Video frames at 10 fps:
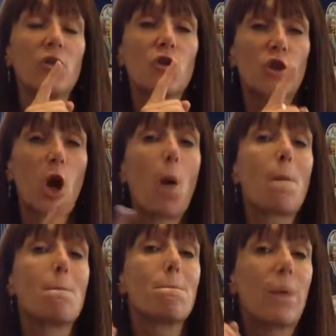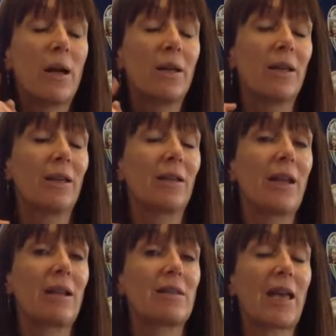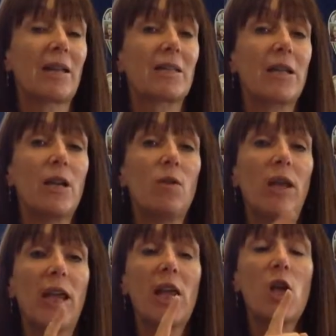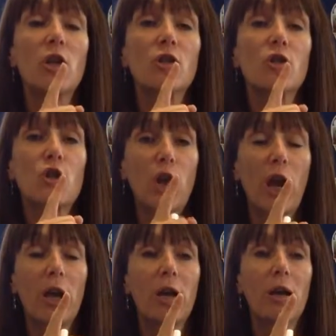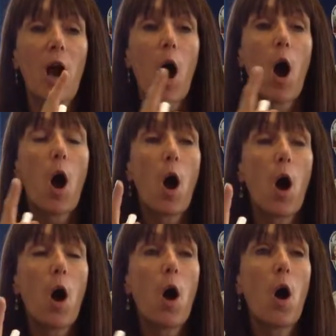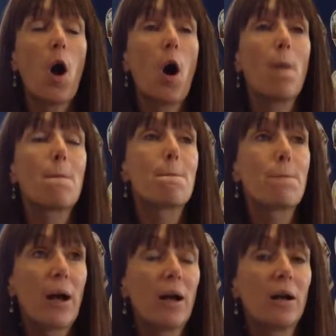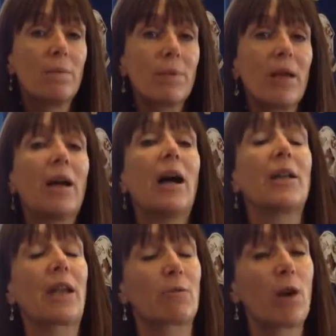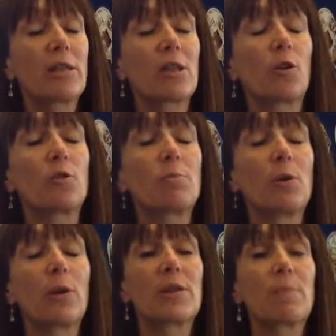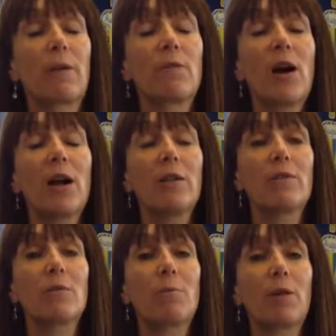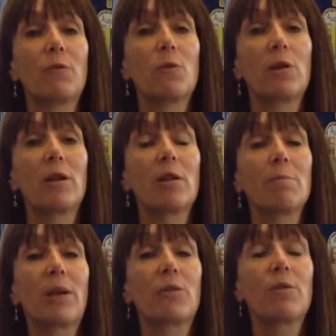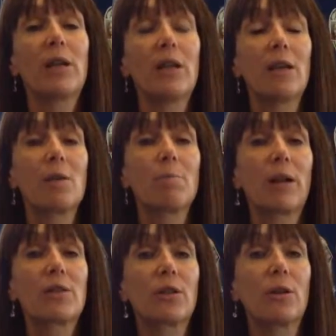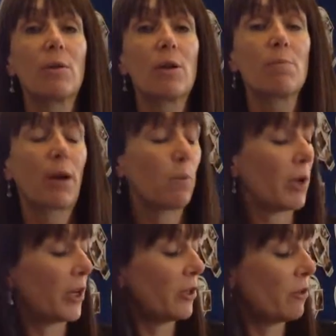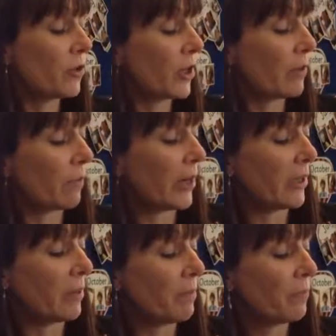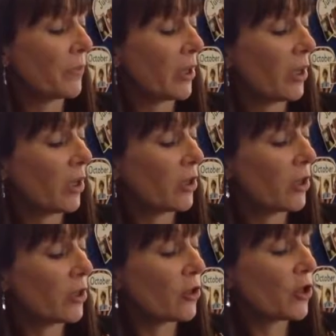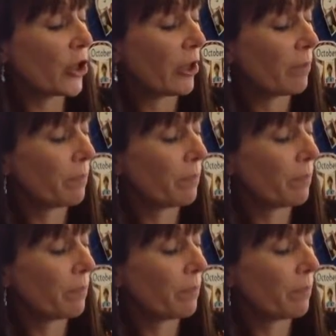Chop. Now say it slowly. Op. And now write it on your boards by 5, by 4, by 3, by 2, by 1, and you should have written ch.